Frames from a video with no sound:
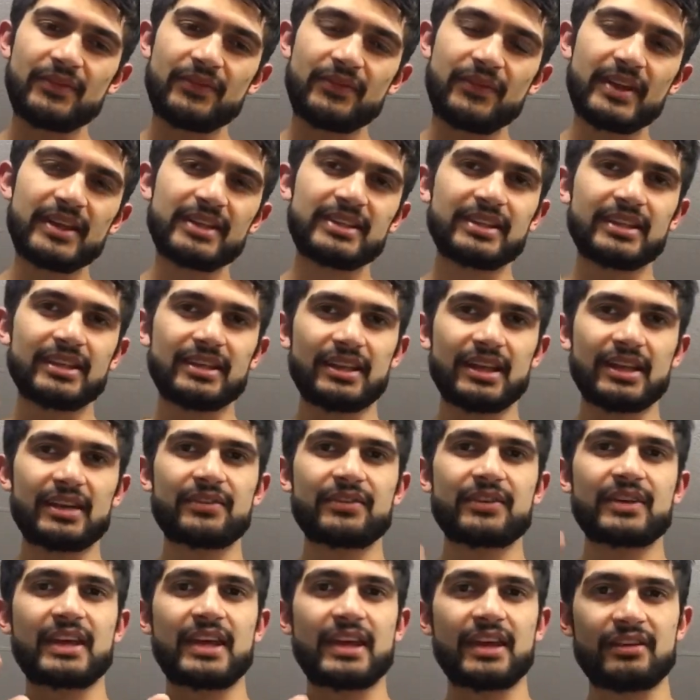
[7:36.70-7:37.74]
fixing a lot
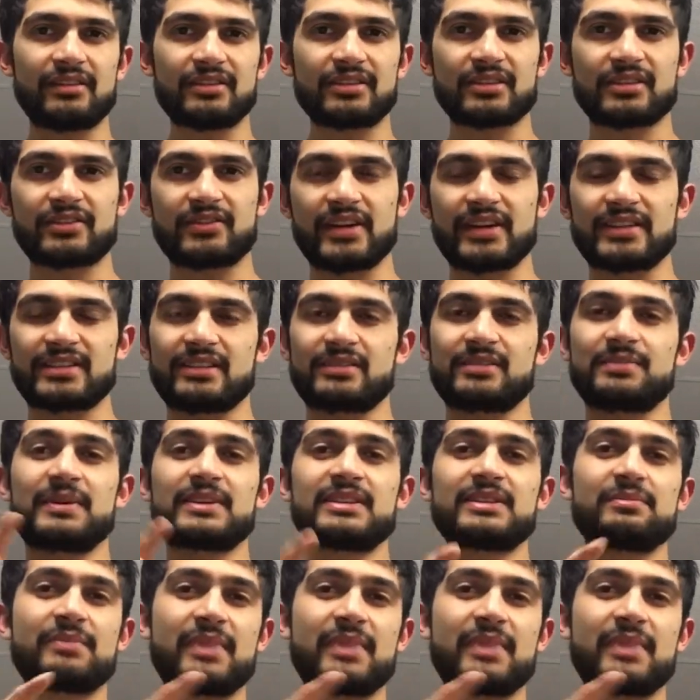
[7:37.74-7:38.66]
of character traits, especially